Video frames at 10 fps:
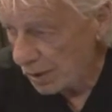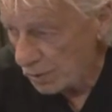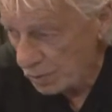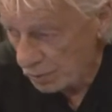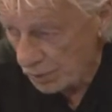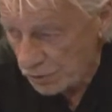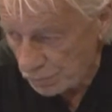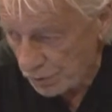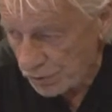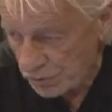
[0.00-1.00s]
there
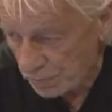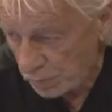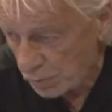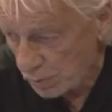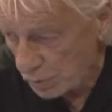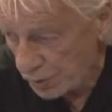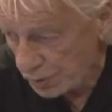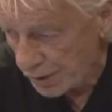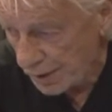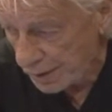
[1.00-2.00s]
reaches a point where you
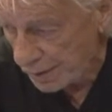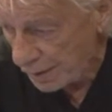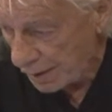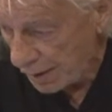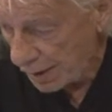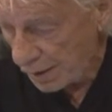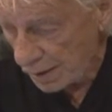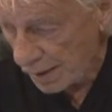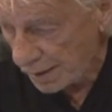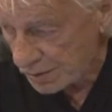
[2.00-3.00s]
hit it
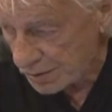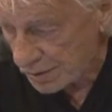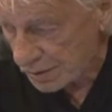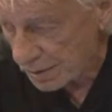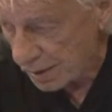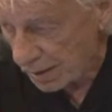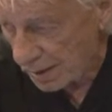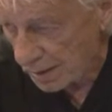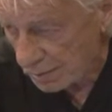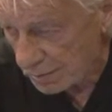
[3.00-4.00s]
at its
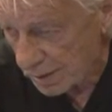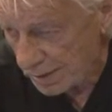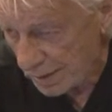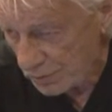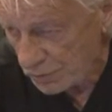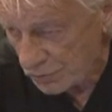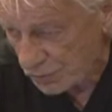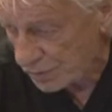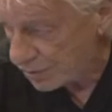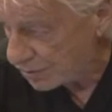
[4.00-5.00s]
I can't use
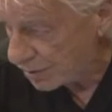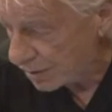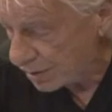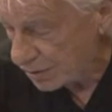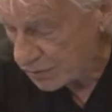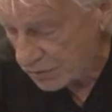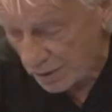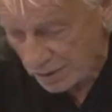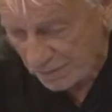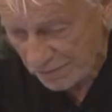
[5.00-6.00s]
the
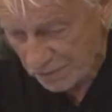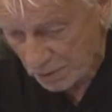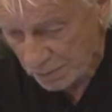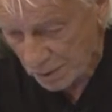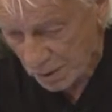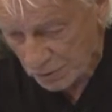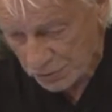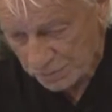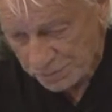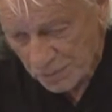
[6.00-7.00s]
scientific terminology.
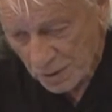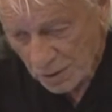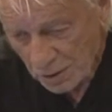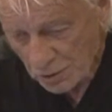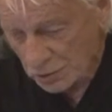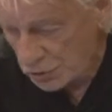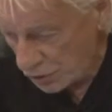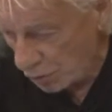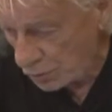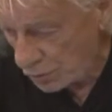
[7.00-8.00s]
You'll
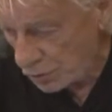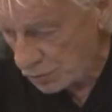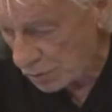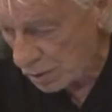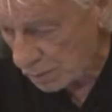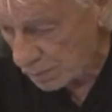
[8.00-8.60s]
choke the drum.